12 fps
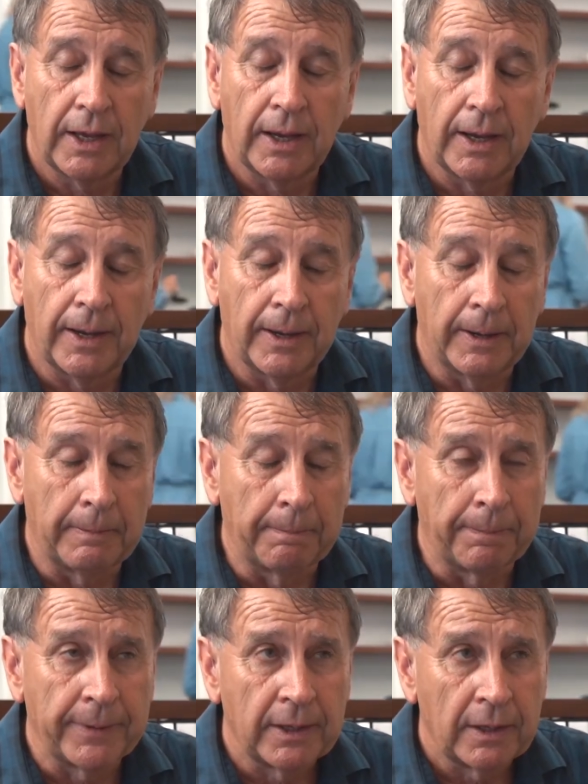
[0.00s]

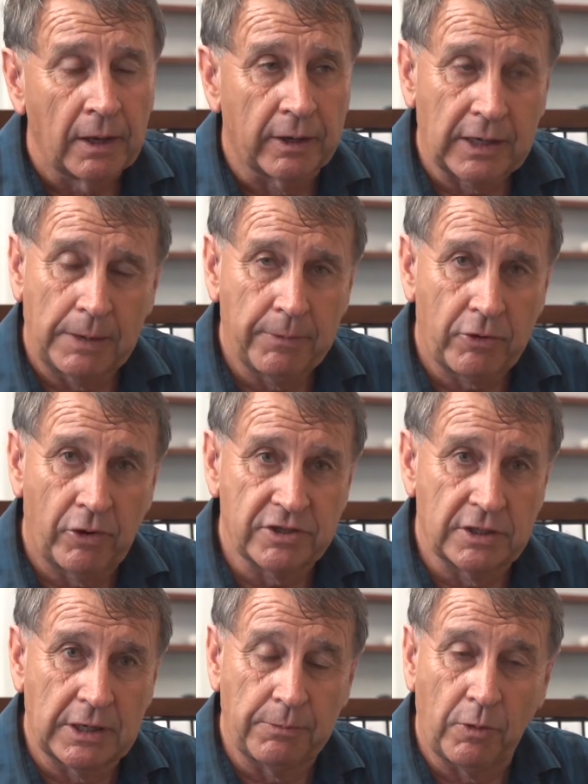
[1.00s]
I came across
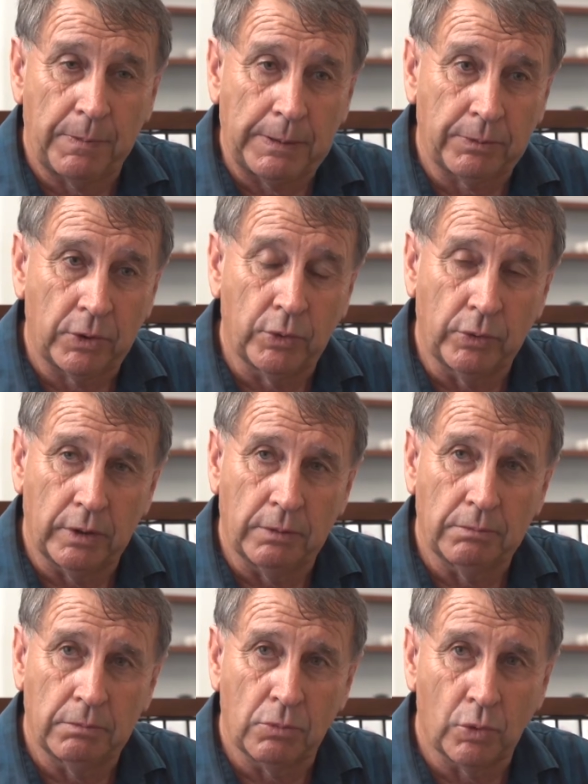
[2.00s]
a number of people who are
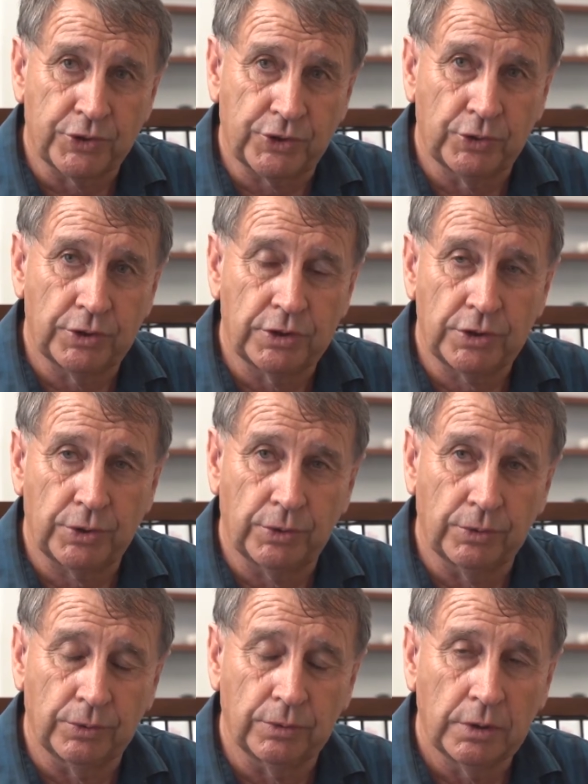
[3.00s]
more suited
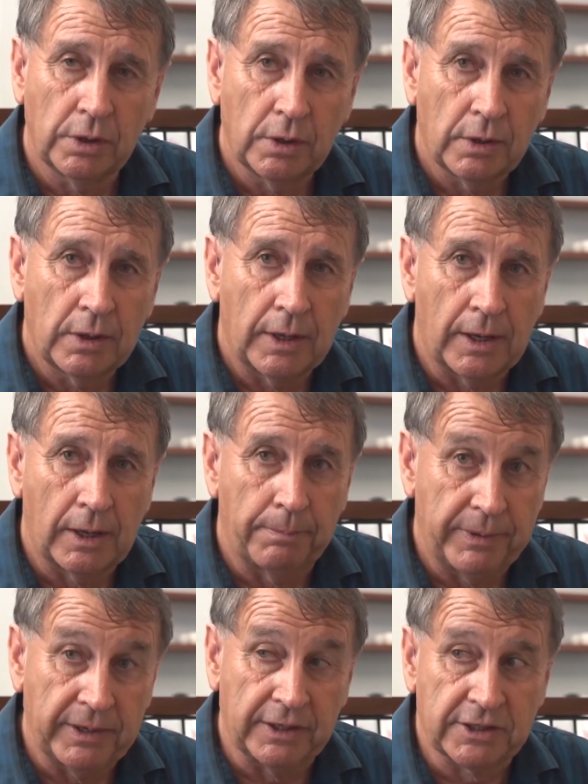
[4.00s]
to
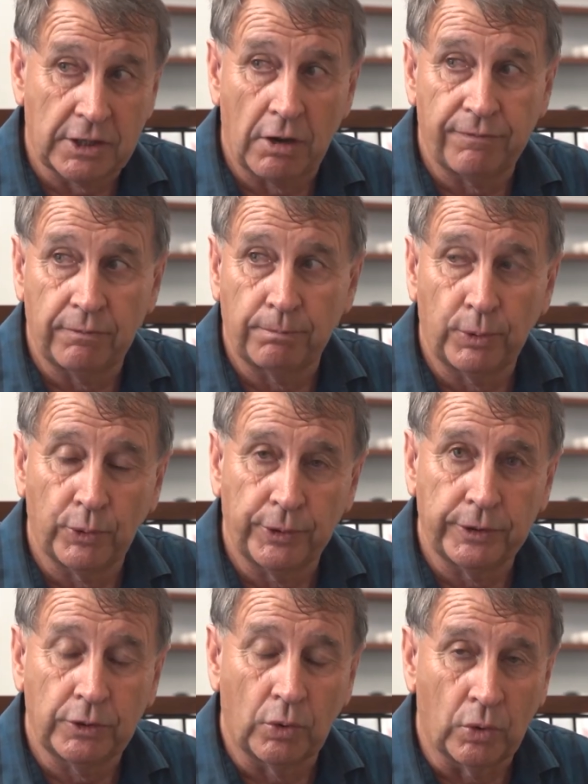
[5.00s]
being
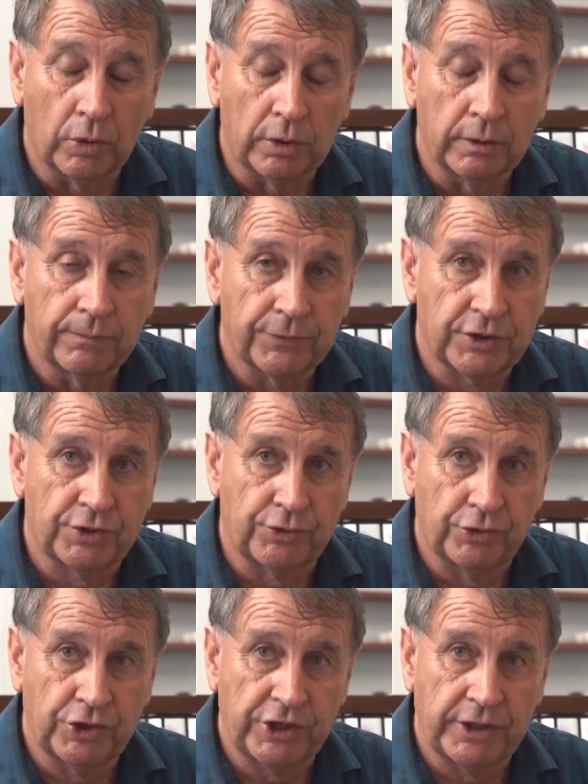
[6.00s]
self-employed or just
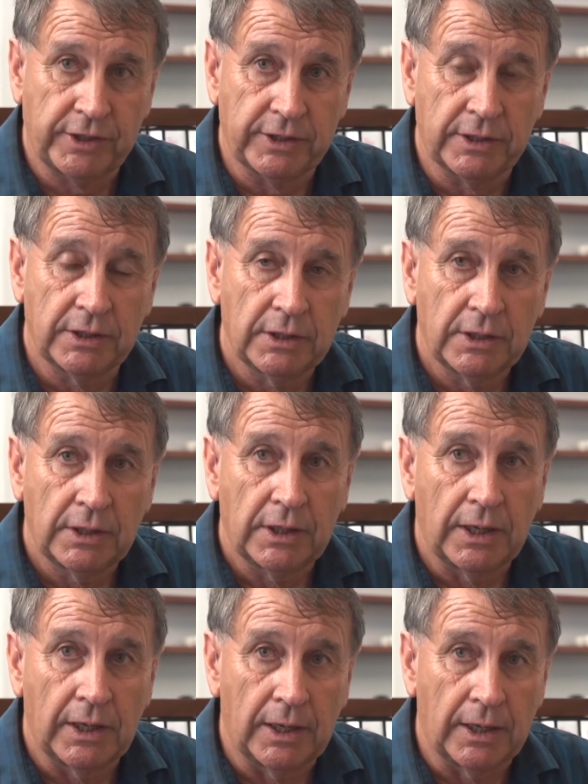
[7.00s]
through sheer
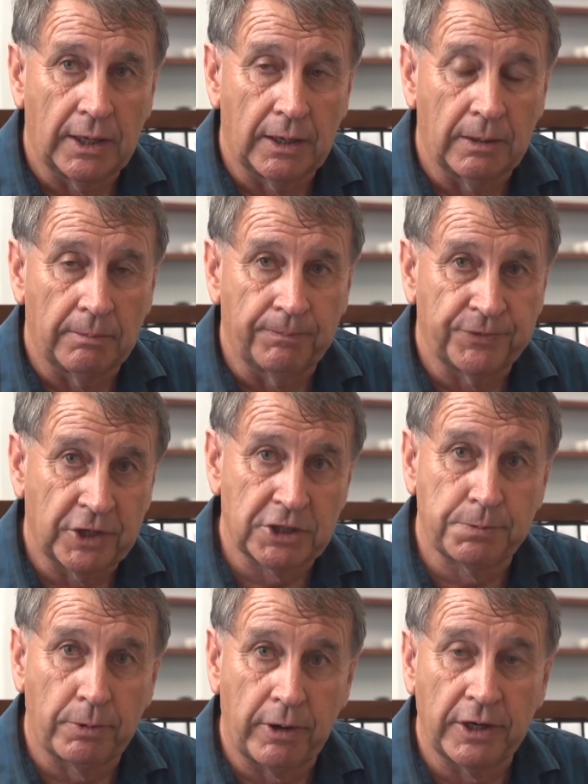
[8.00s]

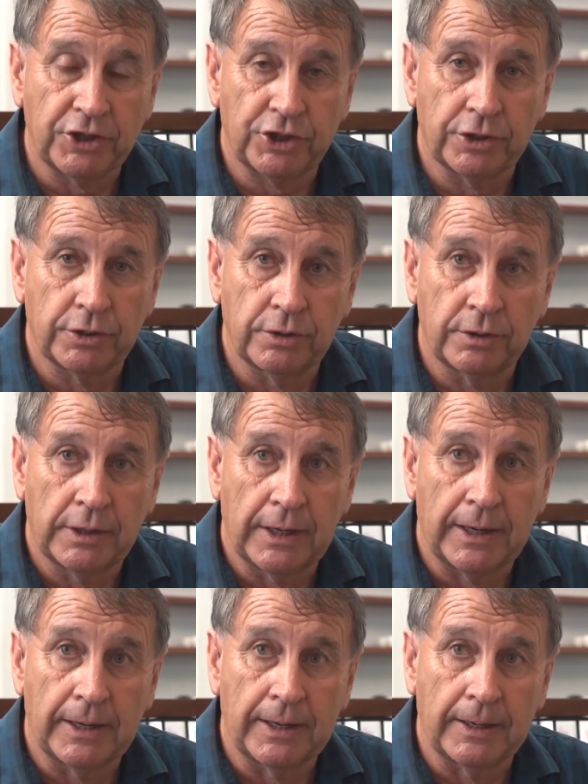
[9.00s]
desperation,
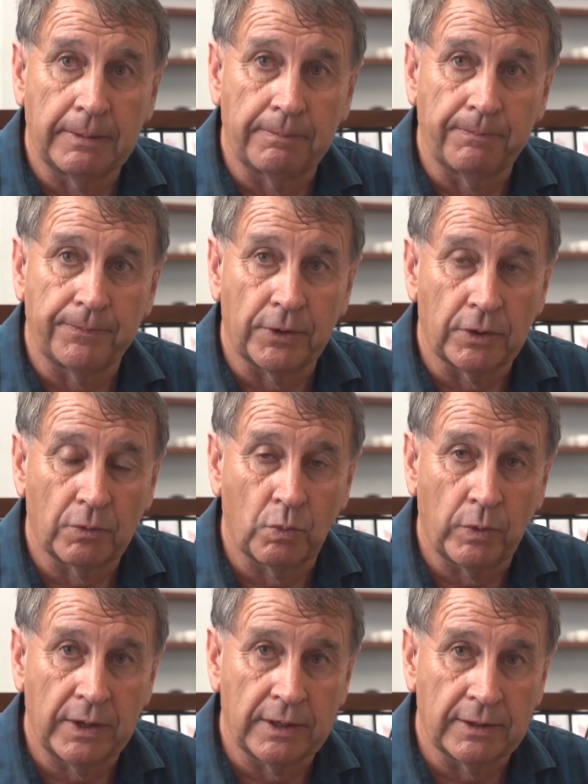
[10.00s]

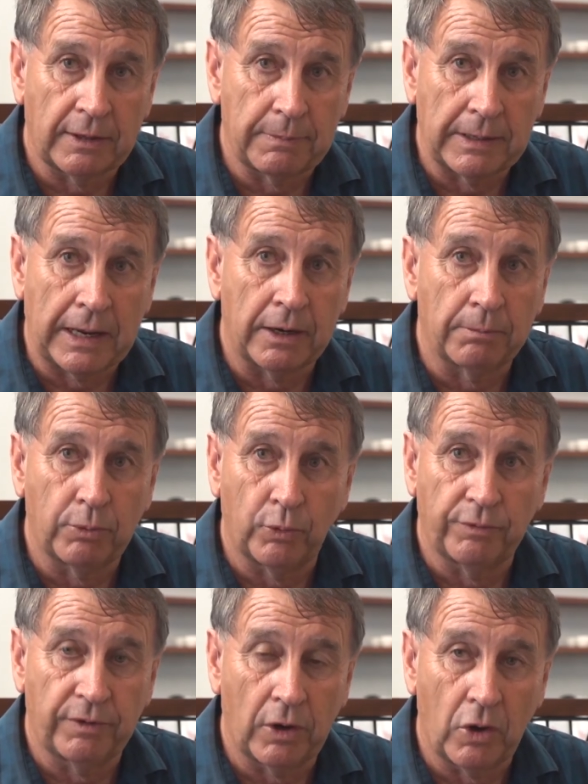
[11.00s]
where they've been
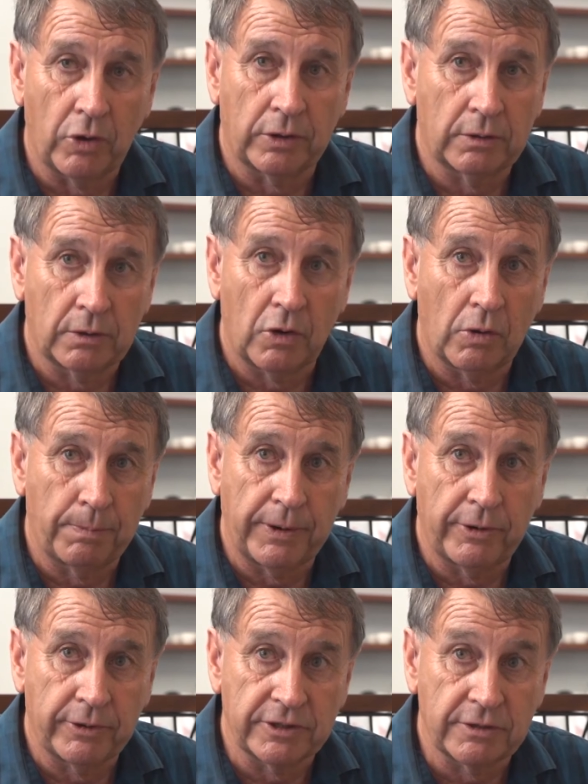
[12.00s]
unemployed for long
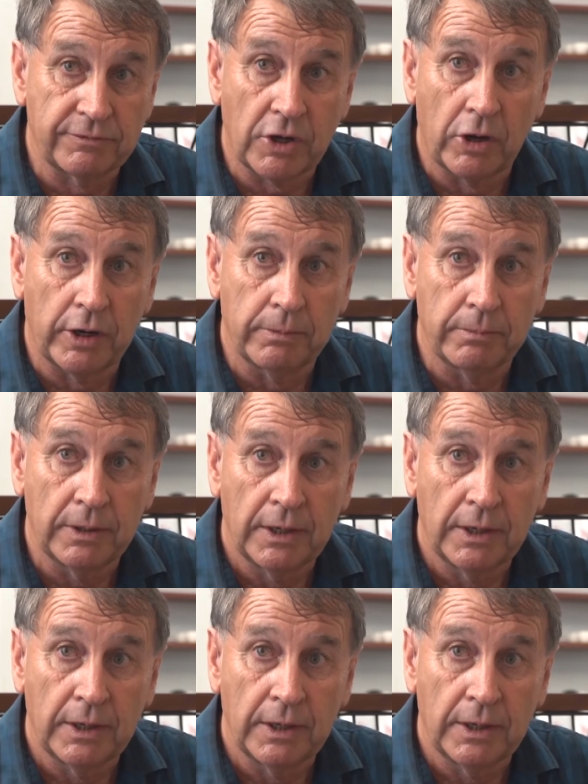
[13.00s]
periods of time.